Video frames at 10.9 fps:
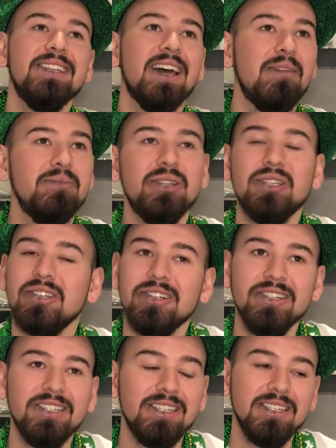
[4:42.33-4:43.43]
I'm
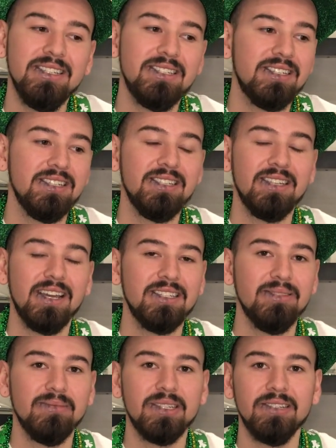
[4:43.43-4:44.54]
sure she's got
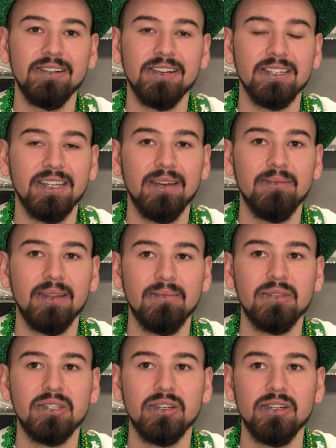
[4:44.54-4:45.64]
some stories, and I'm
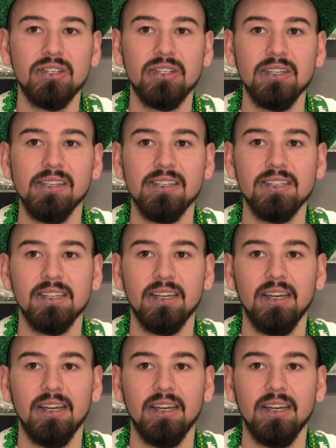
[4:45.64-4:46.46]
sure she's